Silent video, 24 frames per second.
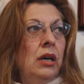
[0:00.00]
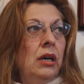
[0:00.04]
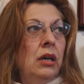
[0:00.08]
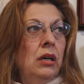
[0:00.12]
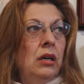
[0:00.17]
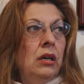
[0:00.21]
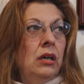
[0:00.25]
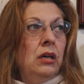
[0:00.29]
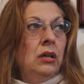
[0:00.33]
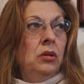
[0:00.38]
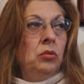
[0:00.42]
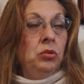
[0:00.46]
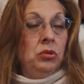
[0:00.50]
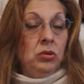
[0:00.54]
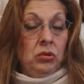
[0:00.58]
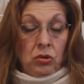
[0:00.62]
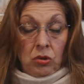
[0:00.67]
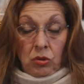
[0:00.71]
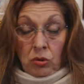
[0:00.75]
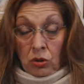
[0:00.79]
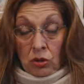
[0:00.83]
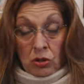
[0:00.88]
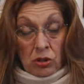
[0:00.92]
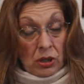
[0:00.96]

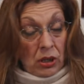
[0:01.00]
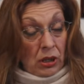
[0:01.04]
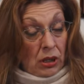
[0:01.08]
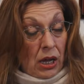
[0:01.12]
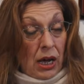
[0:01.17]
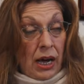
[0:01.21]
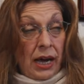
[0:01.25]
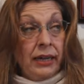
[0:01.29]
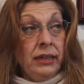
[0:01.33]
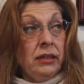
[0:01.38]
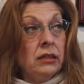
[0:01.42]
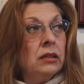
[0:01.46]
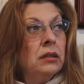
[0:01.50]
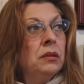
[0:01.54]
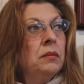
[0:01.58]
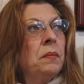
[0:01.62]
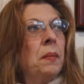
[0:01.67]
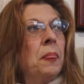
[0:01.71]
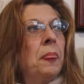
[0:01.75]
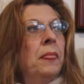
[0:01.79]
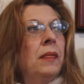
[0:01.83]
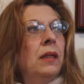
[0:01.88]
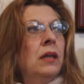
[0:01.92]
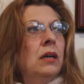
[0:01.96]
You learn a lot.
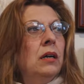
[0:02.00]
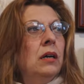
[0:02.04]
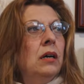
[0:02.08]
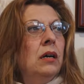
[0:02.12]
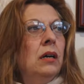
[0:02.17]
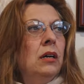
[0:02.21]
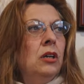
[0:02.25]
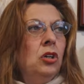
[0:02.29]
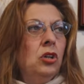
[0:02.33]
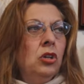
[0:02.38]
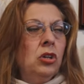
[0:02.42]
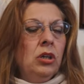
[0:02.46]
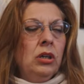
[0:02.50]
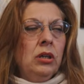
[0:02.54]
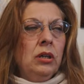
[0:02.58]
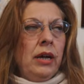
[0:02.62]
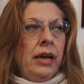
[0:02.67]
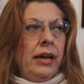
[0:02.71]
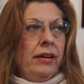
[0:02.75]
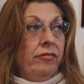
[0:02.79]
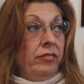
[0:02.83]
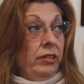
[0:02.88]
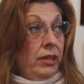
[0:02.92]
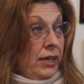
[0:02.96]
You can
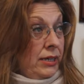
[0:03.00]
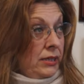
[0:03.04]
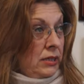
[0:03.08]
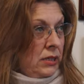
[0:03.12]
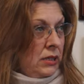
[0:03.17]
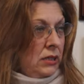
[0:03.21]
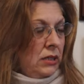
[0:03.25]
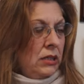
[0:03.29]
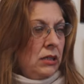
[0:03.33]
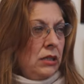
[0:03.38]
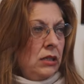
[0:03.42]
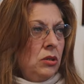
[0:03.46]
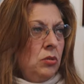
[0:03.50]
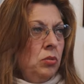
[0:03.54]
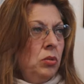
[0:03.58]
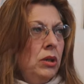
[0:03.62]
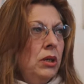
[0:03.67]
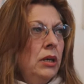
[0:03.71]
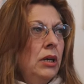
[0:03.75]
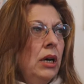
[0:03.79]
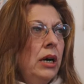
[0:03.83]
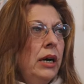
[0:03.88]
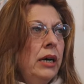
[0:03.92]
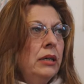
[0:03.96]
have lessons,
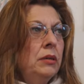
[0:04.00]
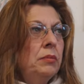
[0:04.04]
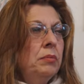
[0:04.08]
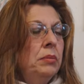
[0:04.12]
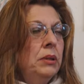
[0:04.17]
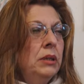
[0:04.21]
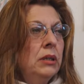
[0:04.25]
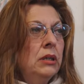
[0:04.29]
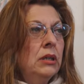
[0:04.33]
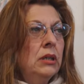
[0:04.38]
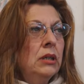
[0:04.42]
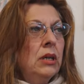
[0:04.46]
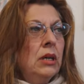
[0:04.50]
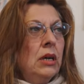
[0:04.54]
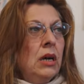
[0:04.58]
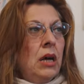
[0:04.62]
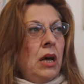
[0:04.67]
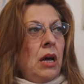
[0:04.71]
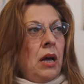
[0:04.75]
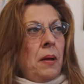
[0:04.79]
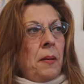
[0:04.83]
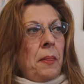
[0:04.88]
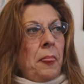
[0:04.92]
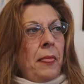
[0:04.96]
whatnot. But
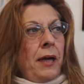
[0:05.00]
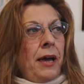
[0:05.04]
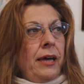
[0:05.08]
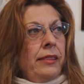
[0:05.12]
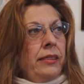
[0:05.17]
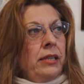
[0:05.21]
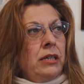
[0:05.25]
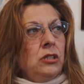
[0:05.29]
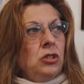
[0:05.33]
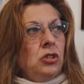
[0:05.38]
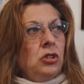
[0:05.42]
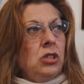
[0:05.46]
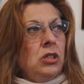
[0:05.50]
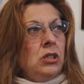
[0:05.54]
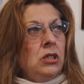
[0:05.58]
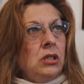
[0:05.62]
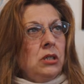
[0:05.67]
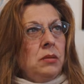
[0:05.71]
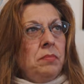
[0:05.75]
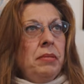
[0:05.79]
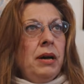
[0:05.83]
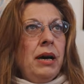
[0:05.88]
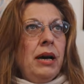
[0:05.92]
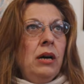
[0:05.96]
I think
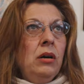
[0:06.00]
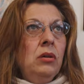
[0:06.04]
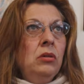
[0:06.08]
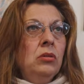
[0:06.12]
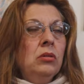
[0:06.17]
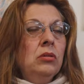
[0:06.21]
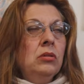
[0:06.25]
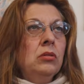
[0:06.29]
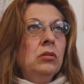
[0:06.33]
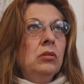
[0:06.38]
just about